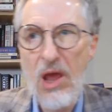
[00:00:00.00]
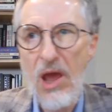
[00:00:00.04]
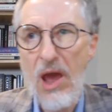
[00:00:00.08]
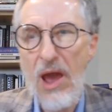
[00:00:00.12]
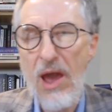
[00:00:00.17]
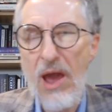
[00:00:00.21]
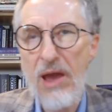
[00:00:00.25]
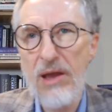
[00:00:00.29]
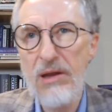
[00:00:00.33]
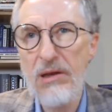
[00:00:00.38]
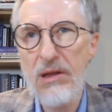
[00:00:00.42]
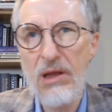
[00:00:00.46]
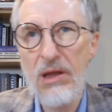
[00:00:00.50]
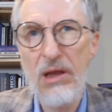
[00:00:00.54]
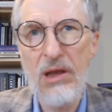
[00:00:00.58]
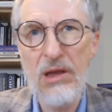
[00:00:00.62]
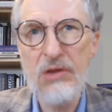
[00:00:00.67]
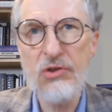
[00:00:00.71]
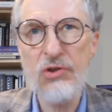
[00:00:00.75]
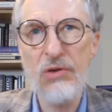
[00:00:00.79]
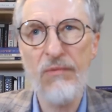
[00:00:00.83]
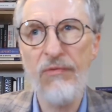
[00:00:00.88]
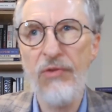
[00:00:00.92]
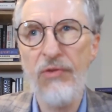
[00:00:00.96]
and
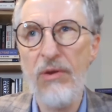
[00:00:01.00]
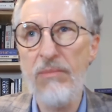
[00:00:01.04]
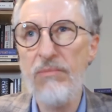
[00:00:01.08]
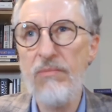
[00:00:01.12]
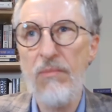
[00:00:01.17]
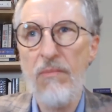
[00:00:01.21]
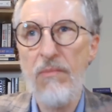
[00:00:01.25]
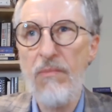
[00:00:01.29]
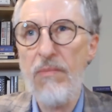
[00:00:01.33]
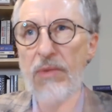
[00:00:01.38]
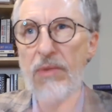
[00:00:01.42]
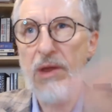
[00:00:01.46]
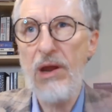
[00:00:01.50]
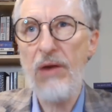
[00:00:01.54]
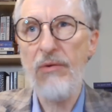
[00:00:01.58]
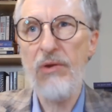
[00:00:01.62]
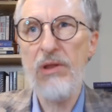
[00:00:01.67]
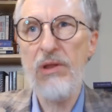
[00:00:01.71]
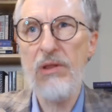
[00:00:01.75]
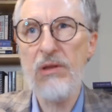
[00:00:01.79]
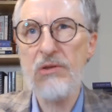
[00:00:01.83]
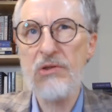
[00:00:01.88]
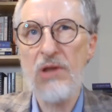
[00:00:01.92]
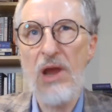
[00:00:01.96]
each of them are
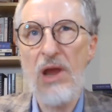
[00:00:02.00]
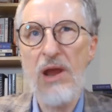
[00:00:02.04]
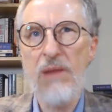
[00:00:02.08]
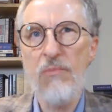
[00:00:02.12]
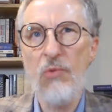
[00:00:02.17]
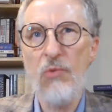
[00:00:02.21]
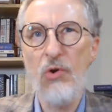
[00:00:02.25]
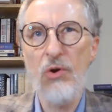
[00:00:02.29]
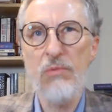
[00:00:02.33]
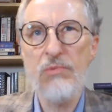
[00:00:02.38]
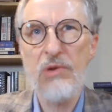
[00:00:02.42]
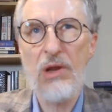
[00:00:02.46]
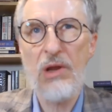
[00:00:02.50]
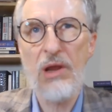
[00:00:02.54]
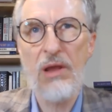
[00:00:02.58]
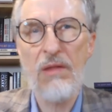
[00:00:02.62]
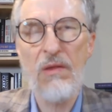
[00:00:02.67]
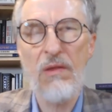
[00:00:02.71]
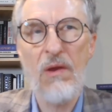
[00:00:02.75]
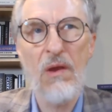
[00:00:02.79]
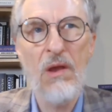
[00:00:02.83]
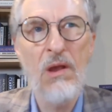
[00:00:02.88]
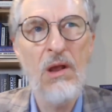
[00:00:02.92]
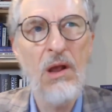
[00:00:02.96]
in the same room
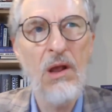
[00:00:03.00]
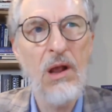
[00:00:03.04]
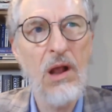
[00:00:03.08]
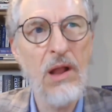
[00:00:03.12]
together,